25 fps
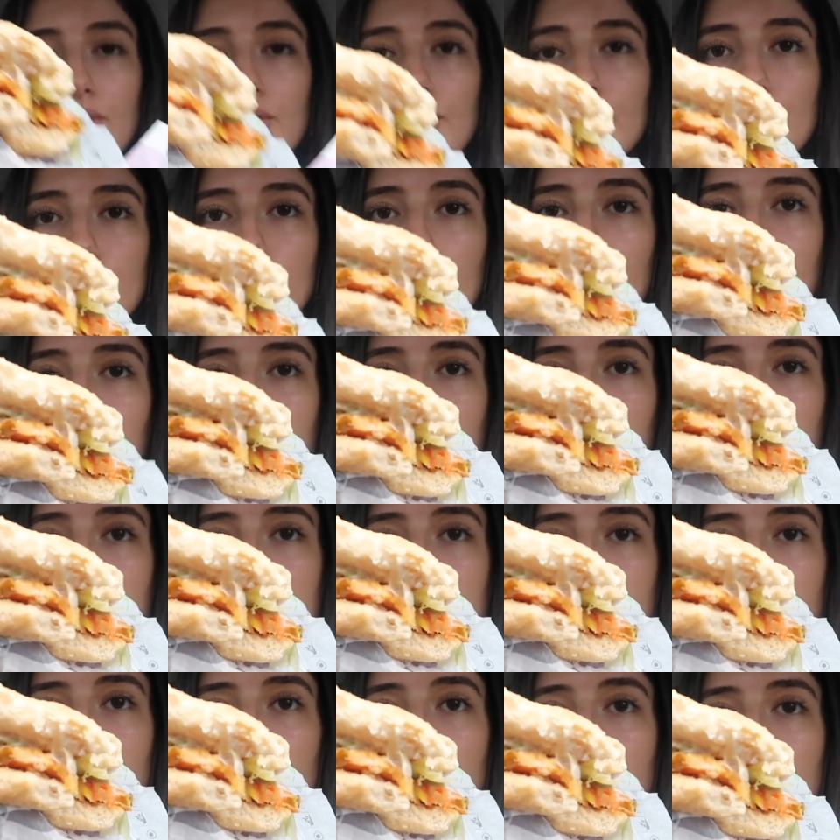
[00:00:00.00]
Just drop
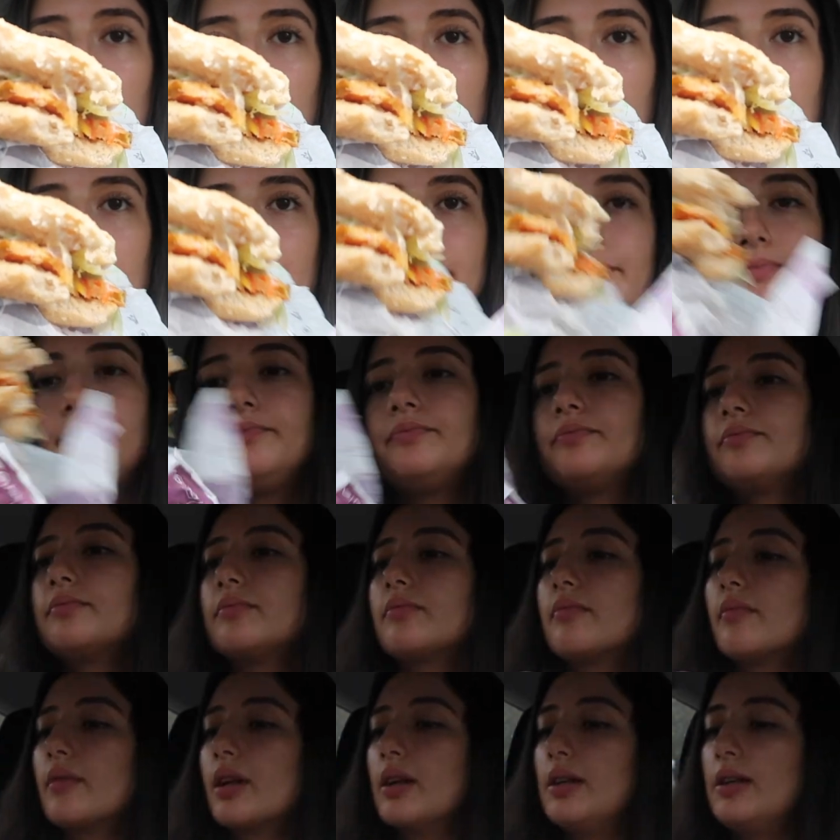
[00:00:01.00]
lettuce everywhere.
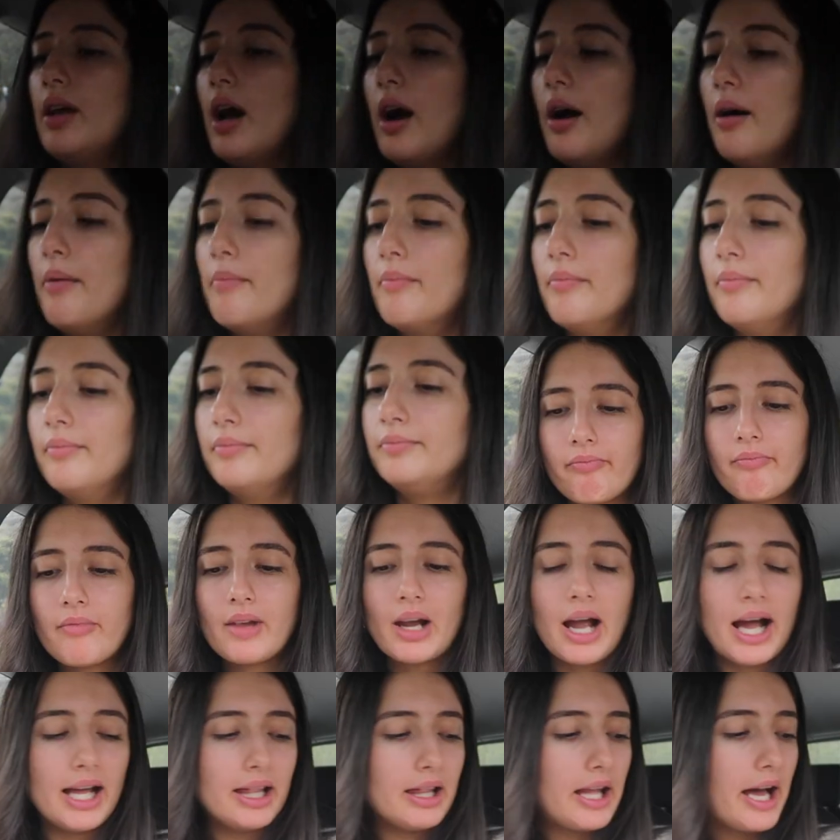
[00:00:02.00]
Yum.
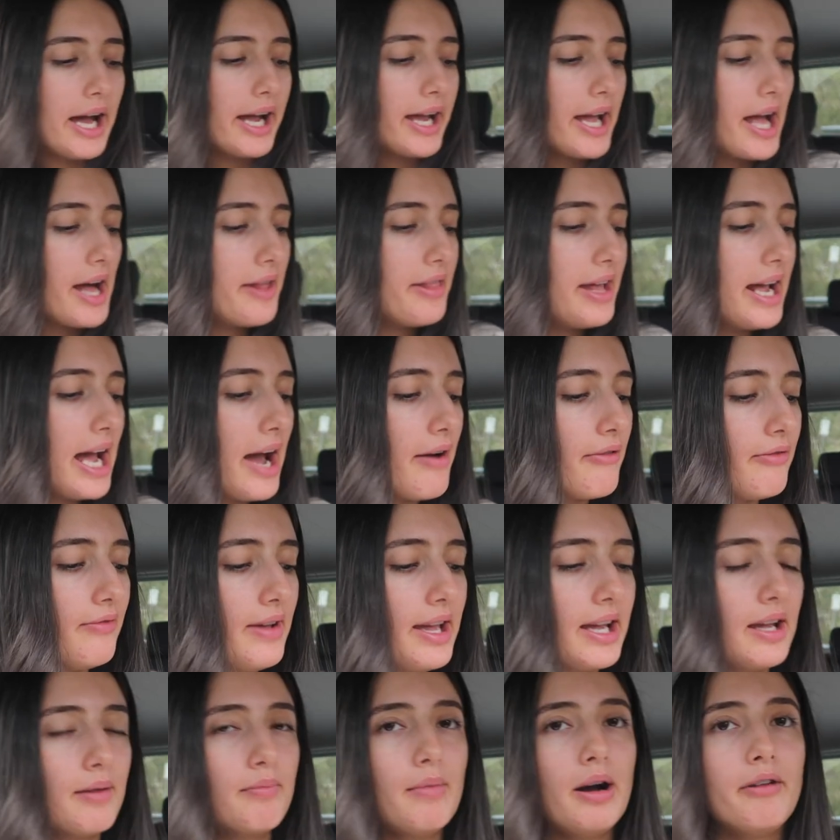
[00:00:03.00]
I like how they have
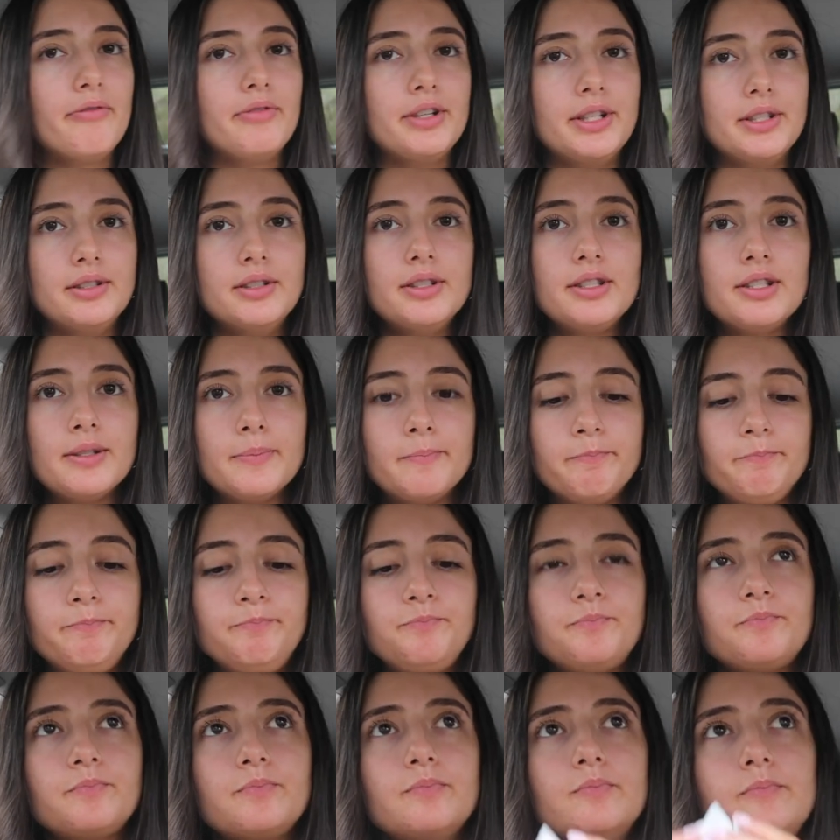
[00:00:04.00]
vegan muffins
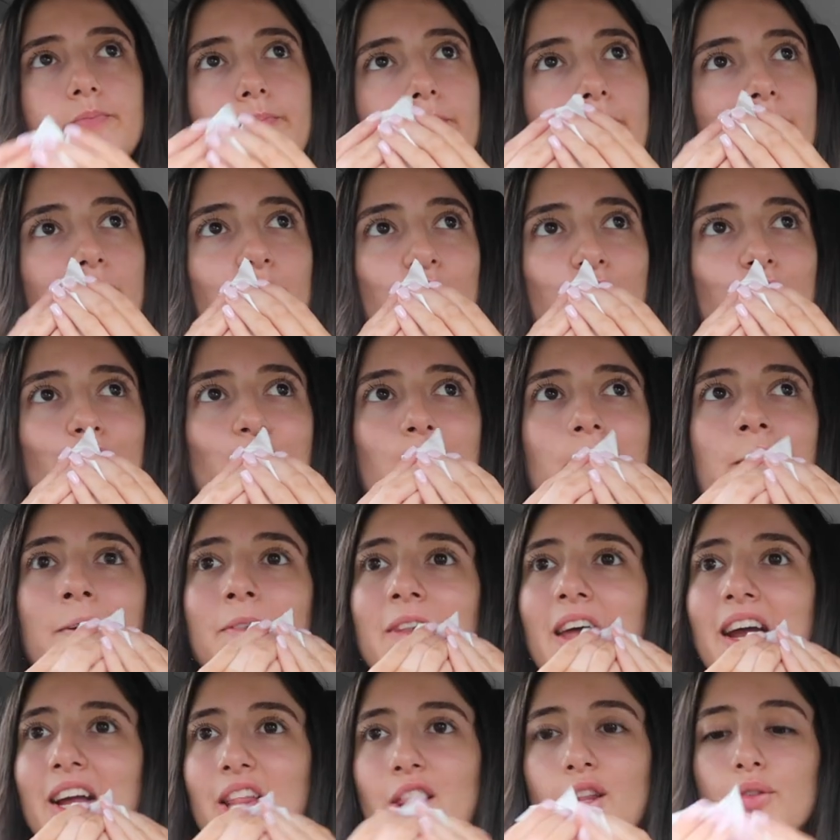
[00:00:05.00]

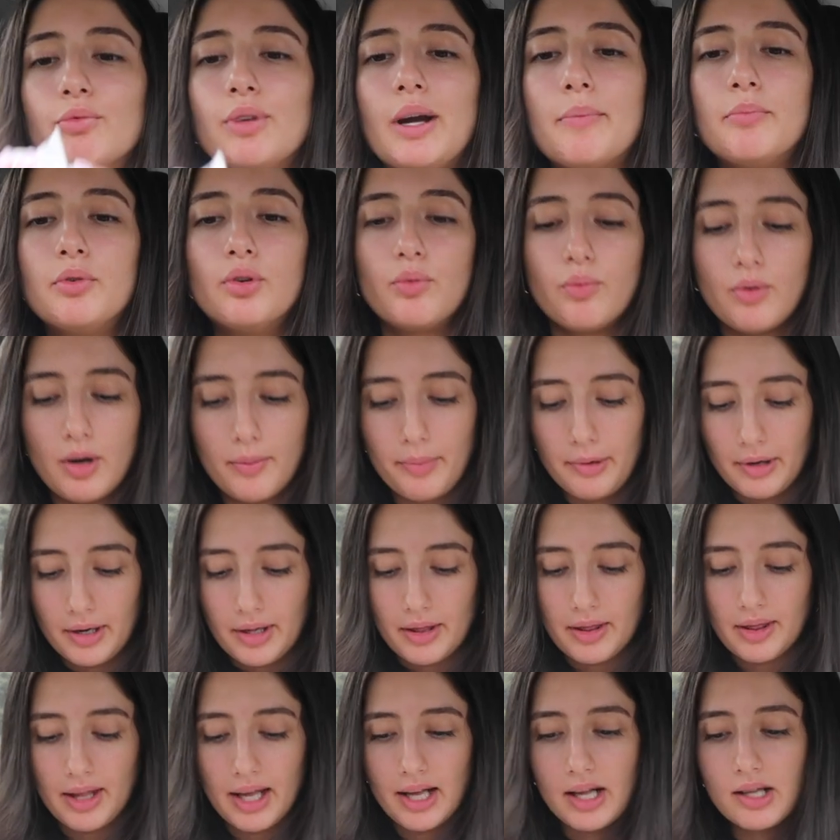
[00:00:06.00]
and like the Rebel Whopper
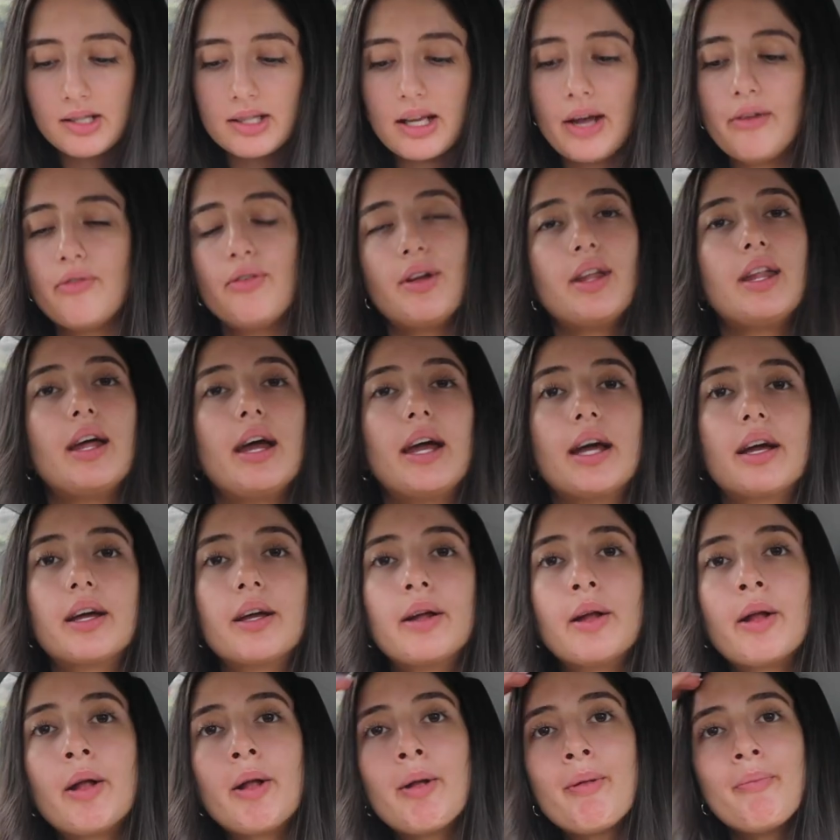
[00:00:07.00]
and things. I feel like
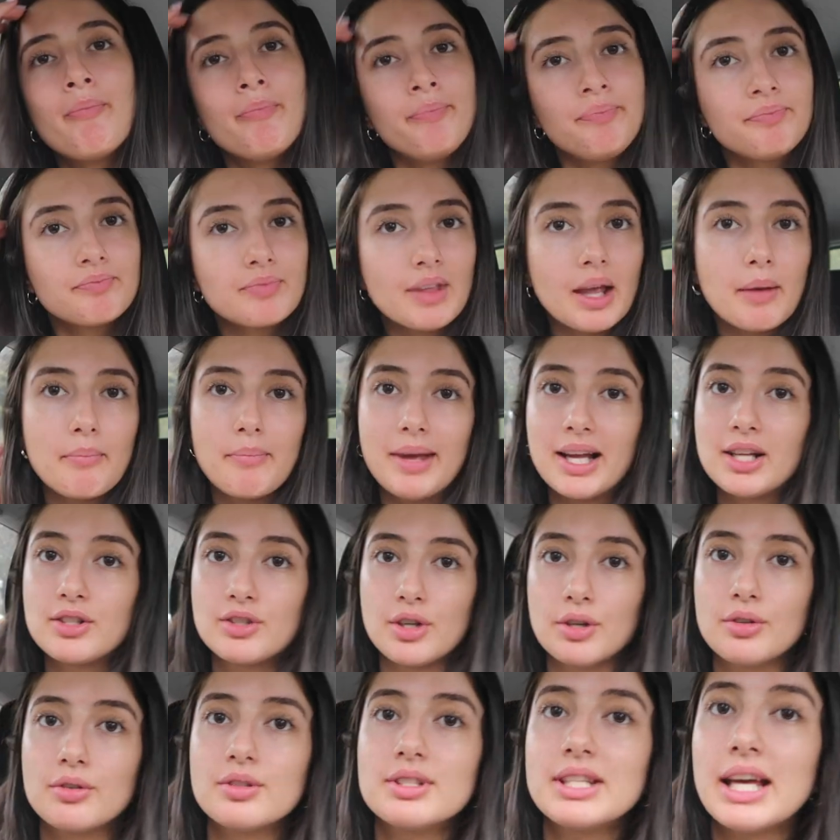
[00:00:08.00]

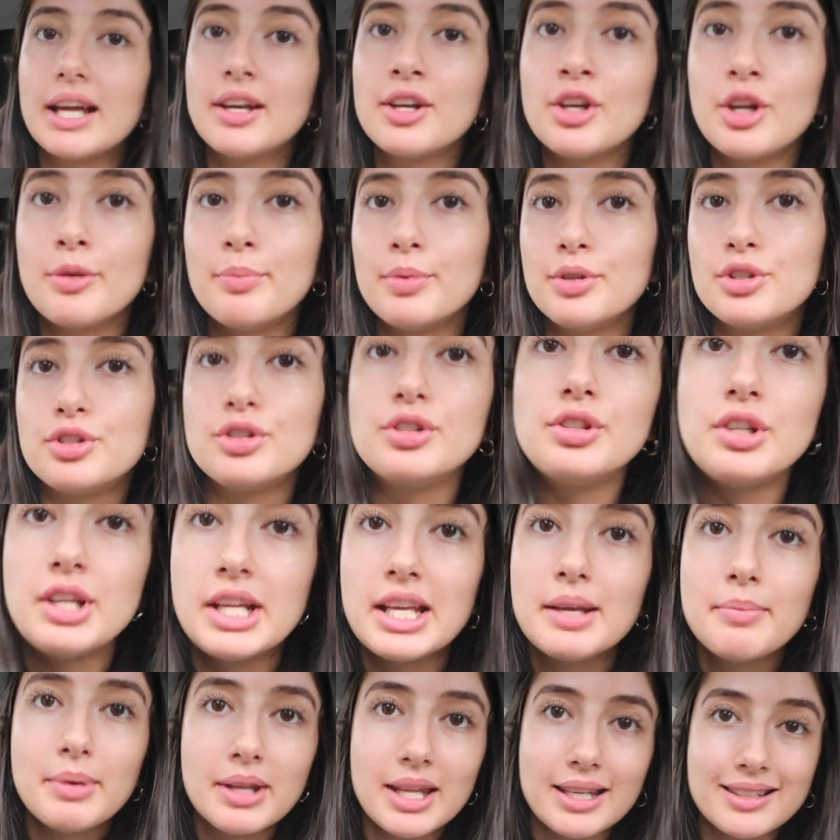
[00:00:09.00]
McDonald's had an
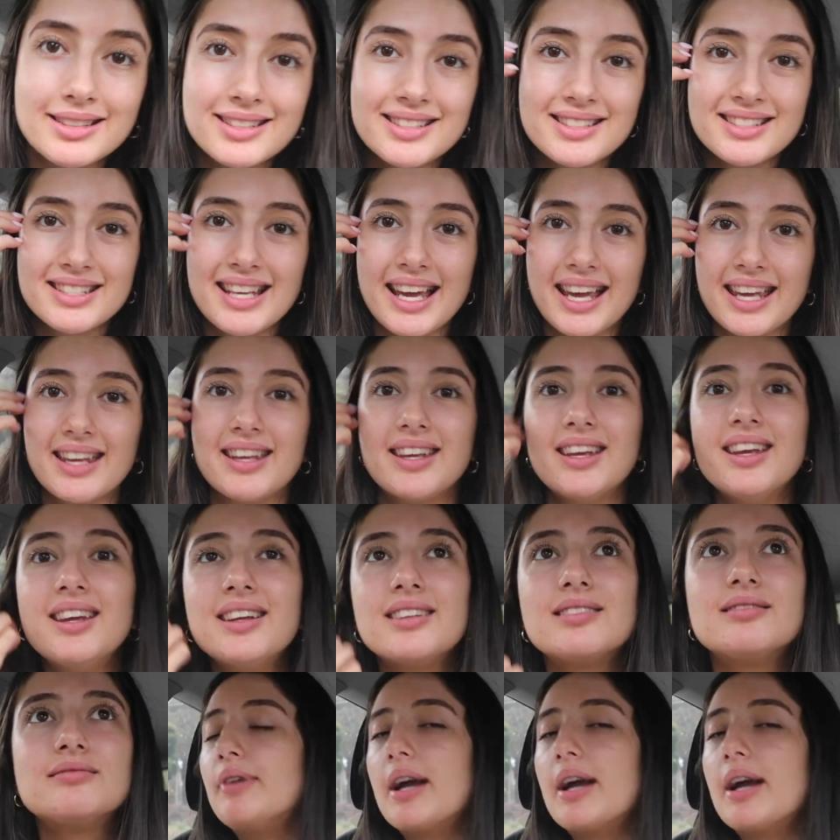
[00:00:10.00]
opportunity, but they didn't take it.